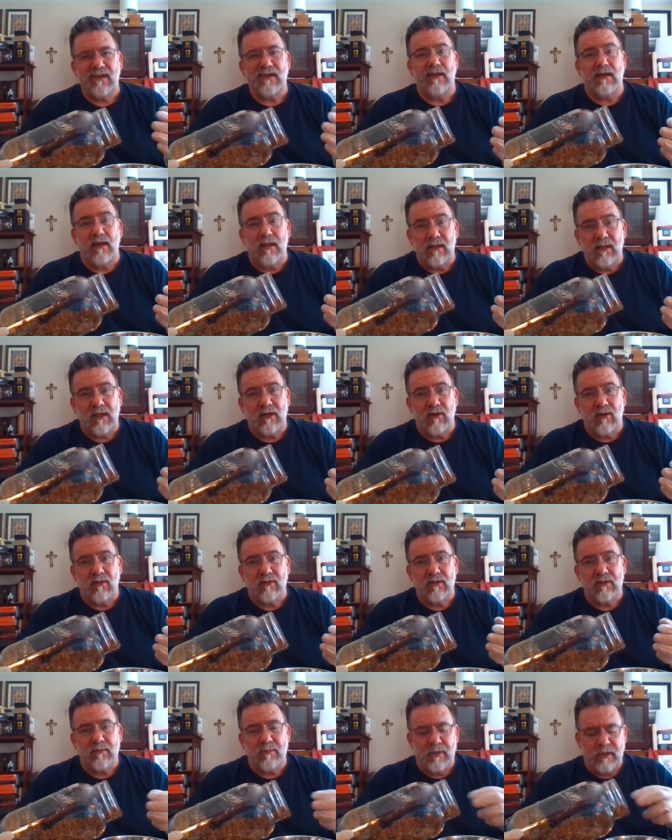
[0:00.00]
I like all the
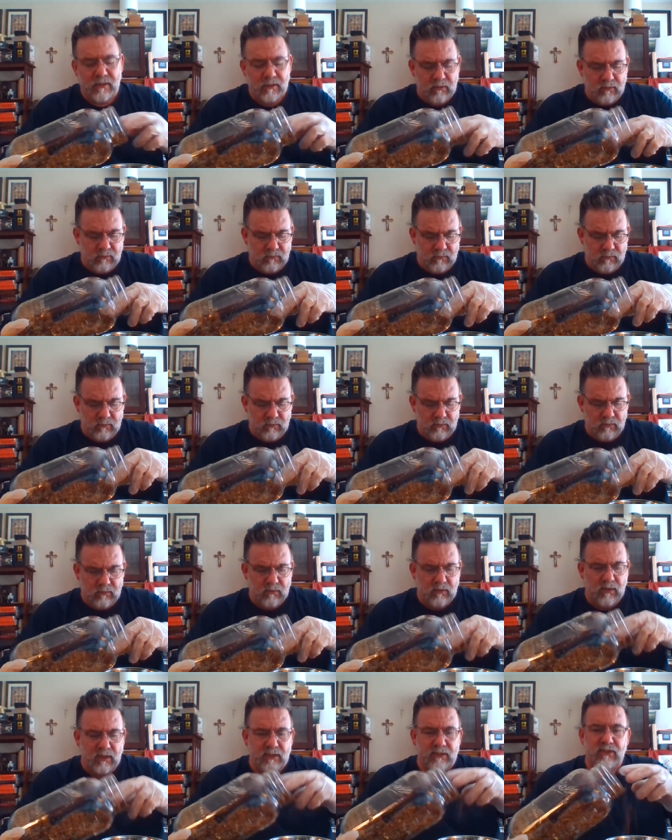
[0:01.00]
tobacco.
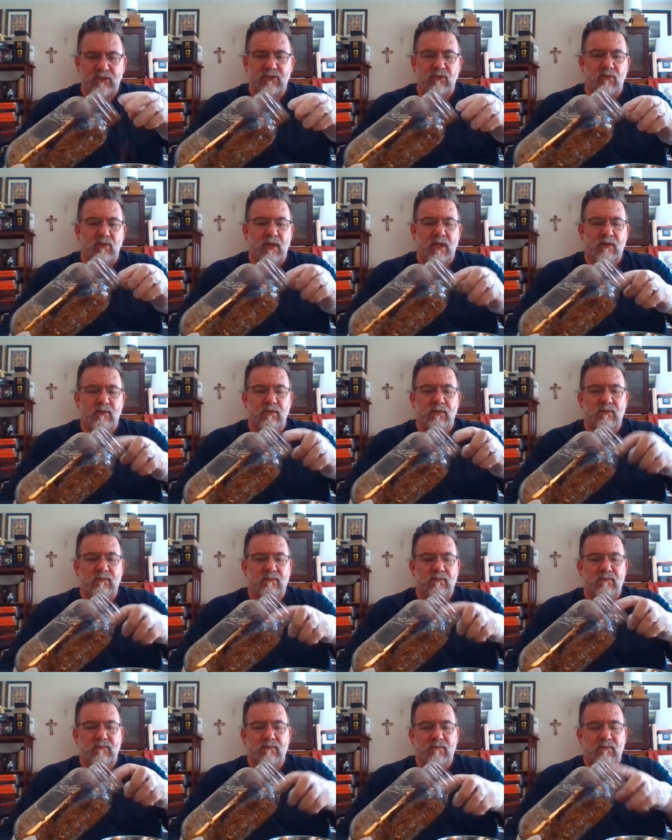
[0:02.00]
I just don't like what
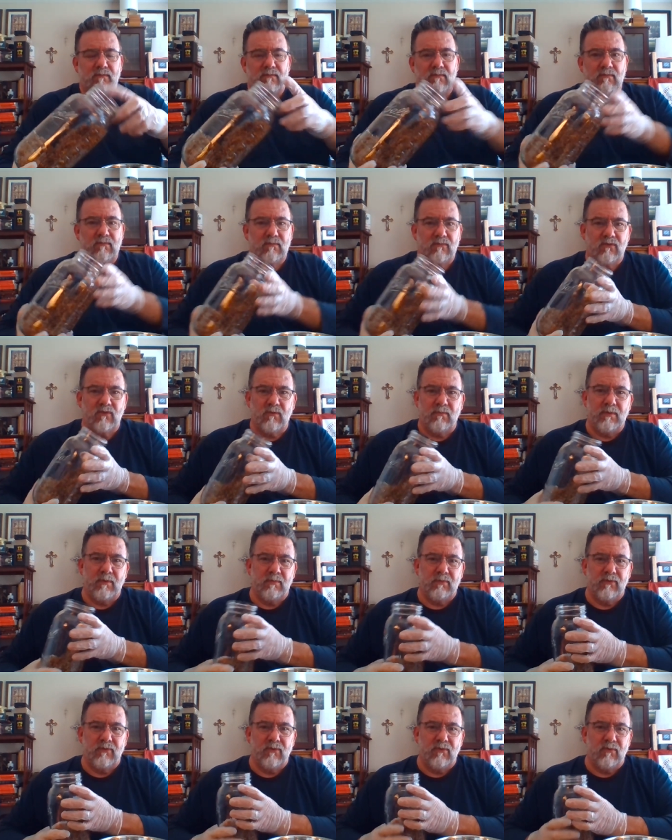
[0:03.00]
some people
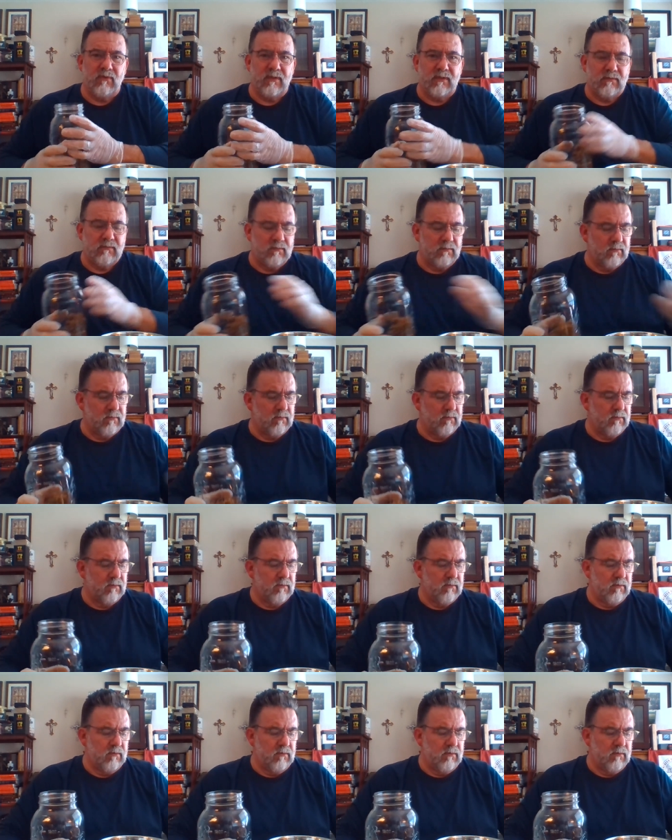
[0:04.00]
do to it.